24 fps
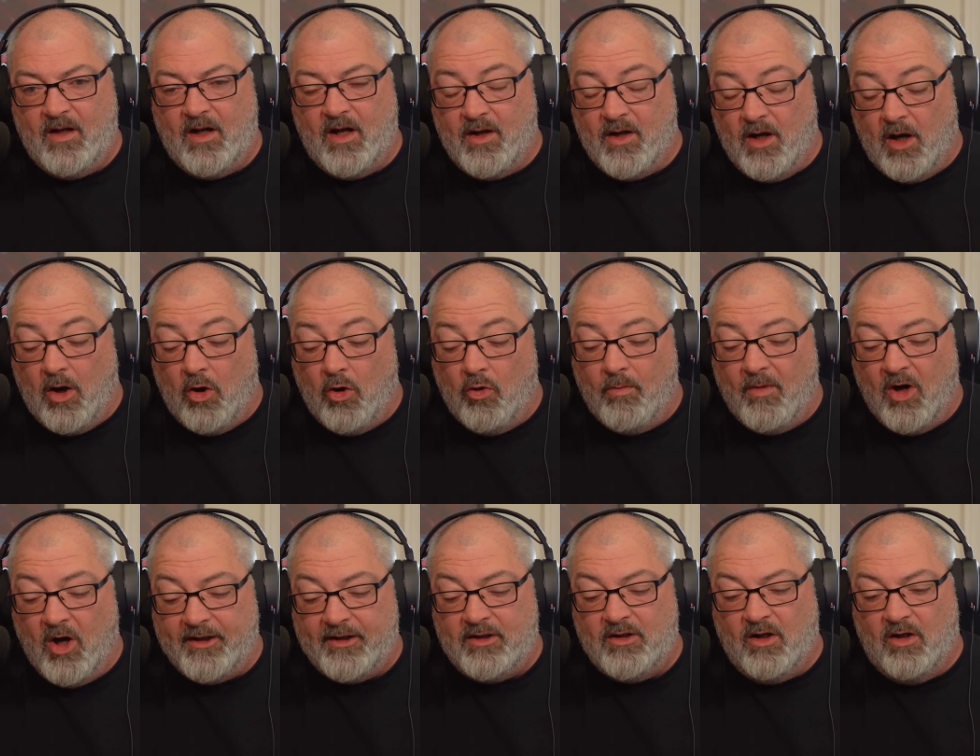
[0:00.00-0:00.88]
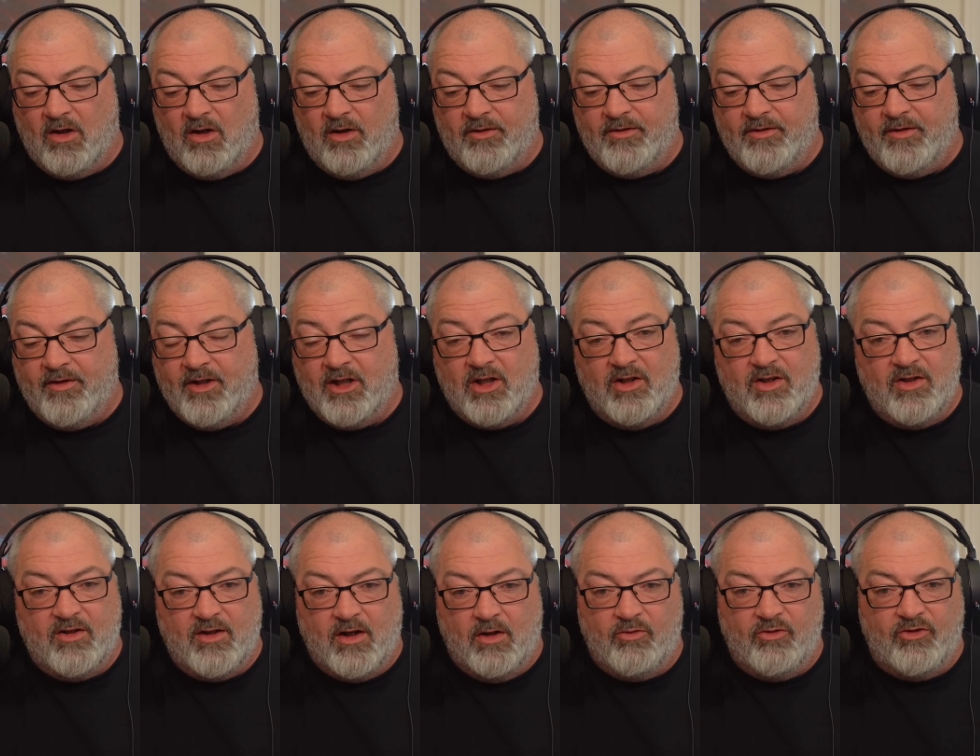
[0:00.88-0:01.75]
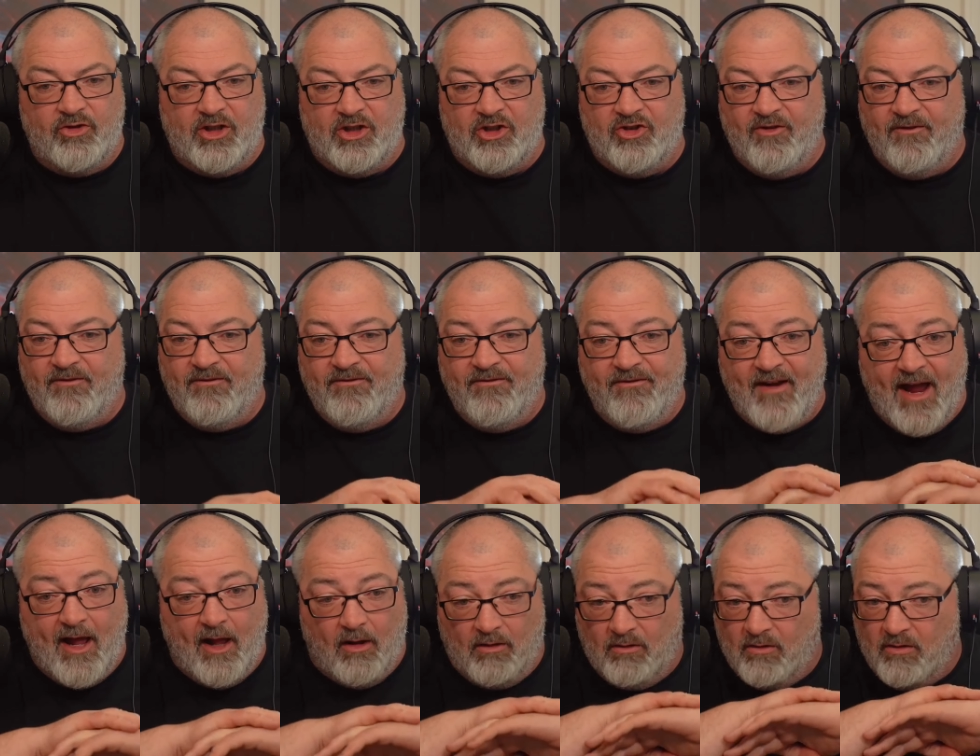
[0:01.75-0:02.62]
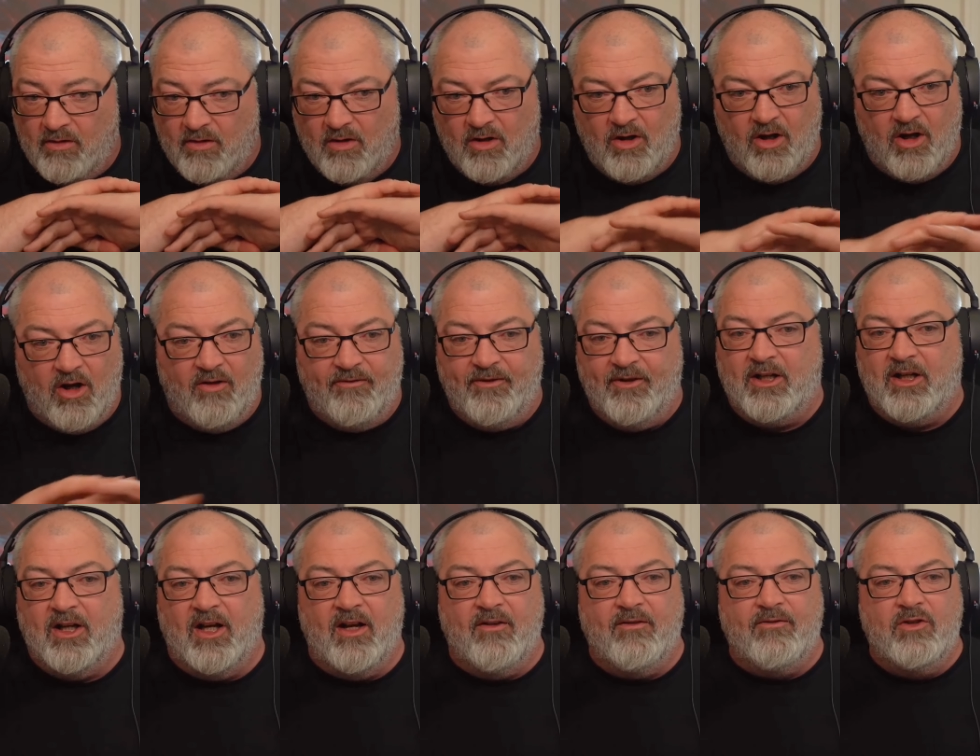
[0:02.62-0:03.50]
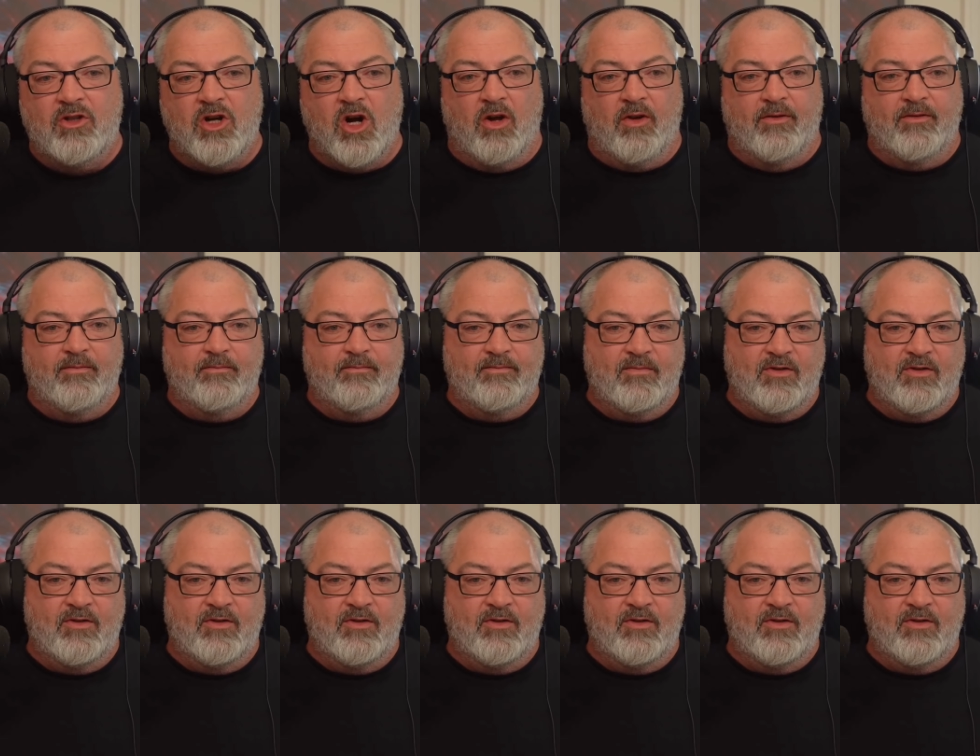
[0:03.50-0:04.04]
And oh my God, the consultancy fell off a cliff, gone.